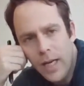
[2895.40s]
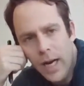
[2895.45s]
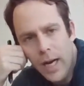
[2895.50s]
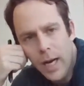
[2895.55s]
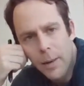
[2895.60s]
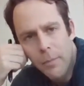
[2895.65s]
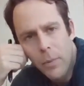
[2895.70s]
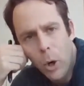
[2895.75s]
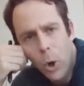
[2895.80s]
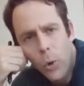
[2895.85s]

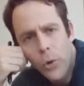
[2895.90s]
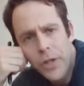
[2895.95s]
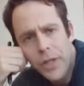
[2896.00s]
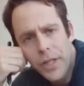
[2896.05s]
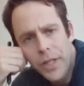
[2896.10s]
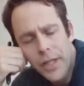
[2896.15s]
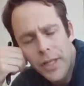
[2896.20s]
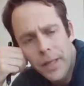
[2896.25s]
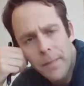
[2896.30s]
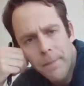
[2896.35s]

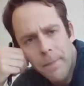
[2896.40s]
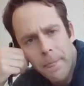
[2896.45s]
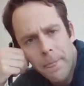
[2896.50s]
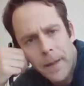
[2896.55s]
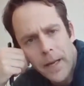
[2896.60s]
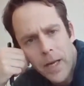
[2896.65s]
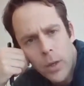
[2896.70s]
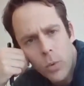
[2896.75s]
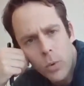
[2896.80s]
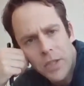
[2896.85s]
ODE
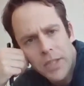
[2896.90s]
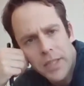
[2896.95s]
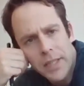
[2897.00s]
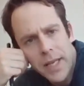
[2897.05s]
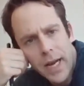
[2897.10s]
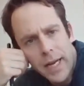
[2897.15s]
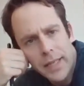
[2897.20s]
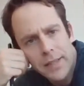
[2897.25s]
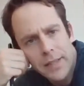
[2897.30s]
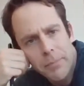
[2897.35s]
with a
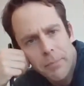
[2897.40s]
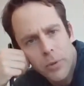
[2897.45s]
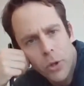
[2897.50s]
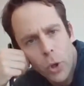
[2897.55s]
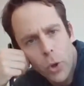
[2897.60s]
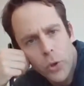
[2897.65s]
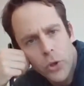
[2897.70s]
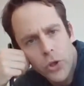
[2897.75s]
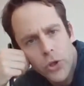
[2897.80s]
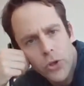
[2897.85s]
nice
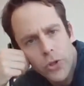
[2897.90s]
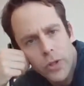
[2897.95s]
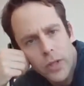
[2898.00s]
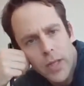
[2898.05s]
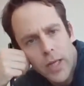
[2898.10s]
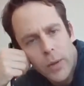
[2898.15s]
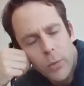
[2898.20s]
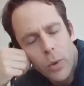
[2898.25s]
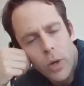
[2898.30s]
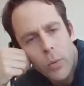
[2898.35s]
approach
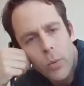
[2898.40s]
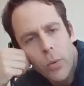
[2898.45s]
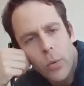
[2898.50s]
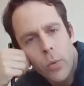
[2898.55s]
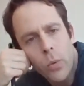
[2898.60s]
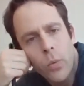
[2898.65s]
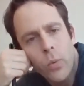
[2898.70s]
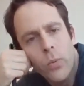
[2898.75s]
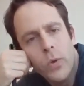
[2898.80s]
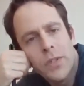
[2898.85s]

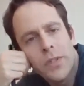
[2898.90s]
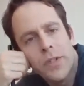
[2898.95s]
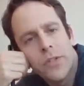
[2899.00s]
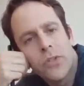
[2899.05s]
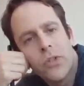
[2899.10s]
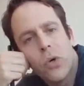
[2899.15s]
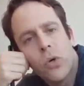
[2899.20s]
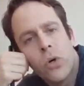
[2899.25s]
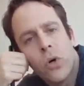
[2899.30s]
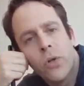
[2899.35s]
with the
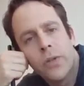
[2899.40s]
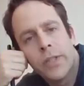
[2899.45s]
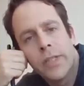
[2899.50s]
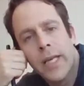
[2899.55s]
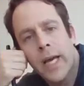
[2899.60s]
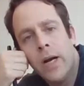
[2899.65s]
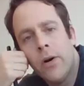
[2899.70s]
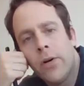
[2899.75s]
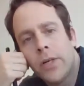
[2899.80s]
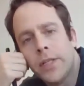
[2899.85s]
so-called
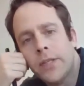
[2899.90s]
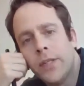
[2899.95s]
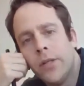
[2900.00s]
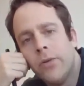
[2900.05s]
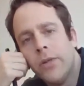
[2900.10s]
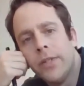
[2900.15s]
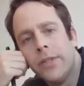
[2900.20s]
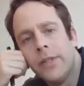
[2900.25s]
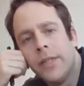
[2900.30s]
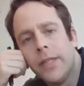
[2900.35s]

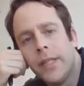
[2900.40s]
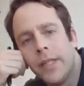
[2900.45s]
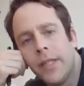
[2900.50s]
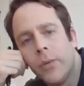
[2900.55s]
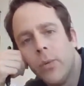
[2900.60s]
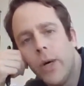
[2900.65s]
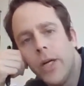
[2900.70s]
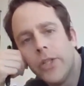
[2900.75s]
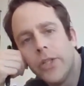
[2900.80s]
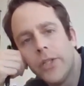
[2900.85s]
characteristic
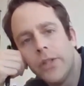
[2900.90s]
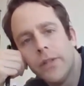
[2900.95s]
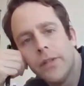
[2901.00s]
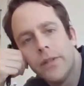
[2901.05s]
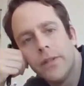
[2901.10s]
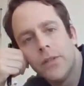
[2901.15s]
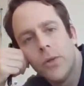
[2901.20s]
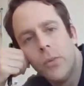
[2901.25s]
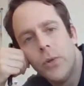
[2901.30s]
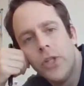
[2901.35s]
equation.
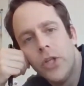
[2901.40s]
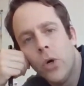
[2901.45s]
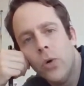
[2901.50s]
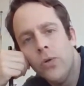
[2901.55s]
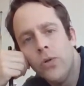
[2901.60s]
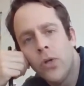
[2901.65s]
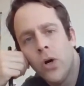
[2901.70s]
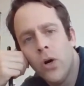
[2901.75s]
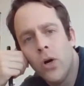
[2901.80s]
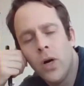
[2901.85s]
So we
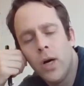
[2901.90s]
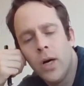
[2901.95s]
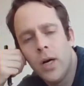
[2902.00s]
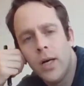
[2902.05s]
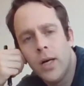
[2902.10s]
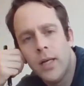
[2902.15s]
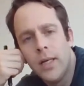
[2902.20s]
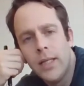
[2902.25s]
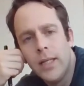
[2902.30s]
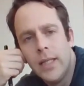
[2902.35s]
don't
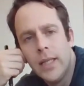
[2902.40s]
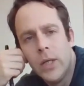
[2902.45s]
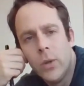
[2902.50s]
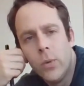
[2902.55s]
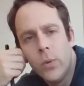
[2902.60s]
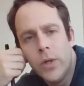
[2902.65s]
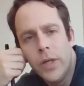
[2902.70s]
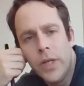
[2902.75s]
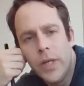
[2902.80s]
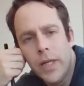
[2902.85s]

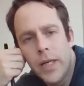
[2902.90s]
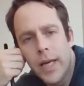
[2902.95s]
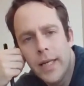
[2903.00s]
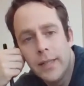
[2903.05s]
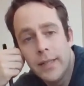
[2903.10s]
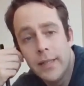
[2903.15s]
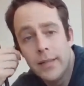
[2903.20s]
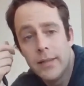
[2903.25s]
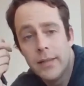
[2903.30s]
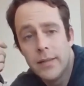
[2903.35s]

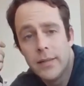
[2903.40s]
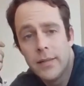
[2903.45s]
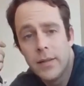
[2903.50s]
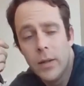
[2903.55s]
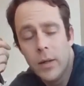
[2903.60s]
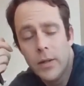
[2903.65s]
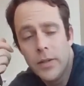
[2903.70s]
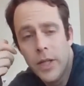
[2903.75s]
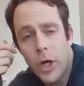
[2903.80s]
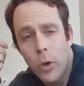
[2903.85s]
and this is
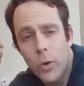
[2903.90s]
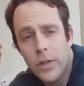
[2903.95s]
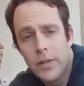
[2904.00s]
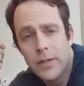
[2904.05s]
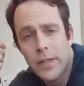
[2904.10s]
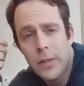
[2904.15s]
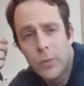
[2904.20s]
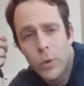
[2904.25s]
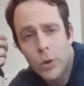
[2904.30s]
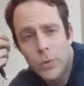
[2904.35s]
the only
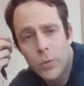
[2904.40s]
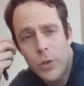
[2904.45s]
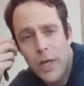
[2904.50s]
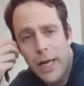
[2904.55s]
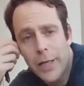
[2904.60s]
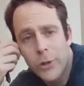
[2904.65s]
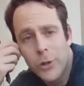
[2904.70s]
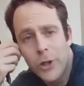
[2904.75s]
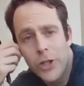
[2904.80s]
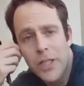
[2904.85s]
thing what
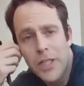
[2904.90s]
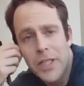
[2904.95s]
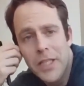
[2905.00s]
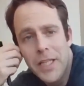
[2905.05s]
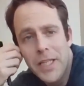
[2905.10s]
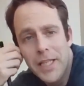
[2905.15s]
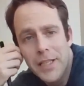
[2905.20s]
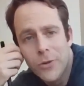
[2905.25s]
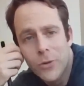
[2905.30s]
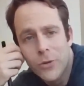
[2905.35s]
we actually
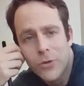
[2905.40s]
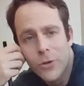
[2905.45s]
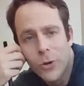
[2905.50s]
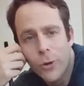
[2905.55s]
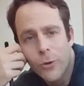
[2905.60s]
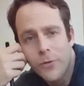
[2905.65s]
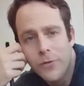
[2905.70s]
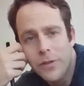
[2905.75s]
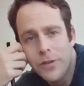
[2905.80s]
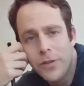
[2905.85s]
need to
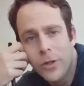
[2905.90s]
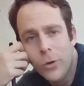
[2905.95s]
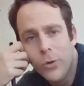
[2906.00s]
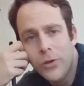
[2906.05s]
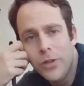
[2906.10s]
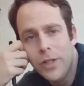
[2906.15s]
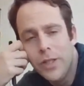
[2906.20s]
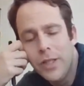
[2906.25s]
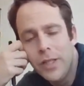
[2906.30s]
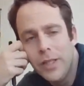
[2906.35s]
solve this
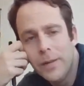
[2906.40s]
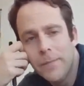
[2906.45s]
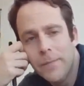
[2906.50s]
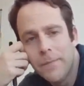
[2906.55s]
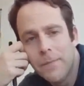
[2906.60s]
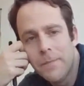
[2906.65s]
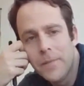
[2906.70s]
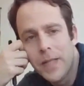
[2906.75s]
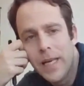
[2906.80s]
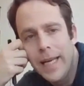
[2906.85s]
ODE
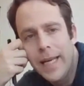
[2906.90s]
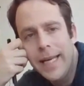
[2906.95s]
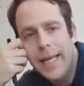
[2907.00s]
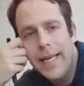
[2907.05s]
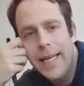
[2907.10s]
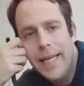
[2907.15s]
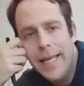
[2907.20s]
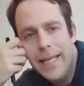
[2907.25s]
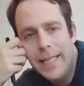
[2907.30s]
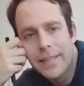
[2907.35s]

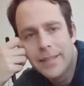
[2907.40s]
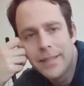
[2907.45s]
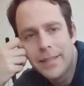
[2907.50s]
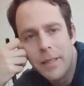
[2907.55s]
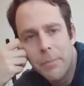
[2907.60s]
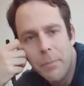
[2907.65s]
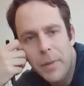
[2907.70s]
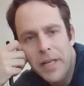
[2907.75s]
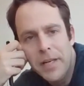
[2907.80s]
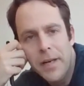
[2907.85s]
is
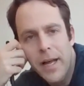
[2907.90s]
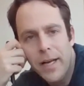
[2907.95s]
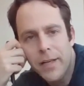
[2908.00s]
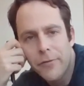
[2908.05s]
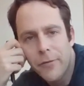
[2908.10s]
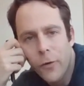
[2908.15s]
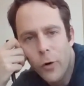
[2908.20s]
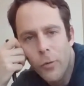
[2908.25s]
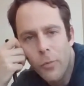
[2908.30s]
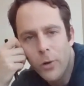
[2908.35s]
the
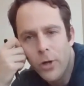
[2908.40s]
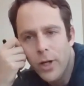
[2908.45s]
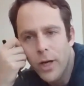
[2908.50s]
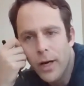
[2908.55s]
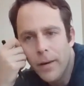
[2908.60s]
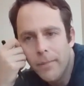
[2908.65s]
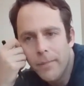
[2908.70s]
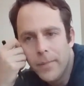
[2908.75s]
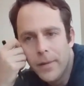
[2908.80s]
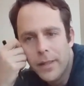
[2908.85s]
midnight
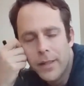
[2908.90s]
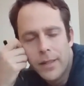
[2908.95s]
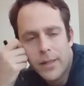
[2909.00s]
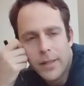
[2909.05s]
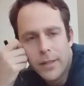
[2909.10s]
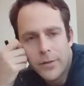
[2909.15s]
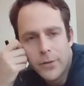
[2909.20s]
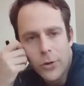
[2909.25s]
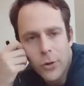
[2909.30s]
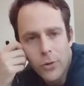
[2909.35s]
formula.
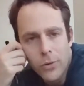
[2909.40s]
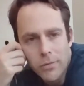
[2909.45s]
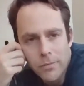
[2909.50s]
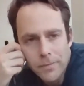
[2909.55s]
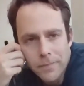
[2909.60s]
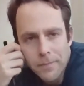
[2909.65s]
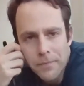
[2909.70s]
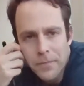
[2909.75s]
So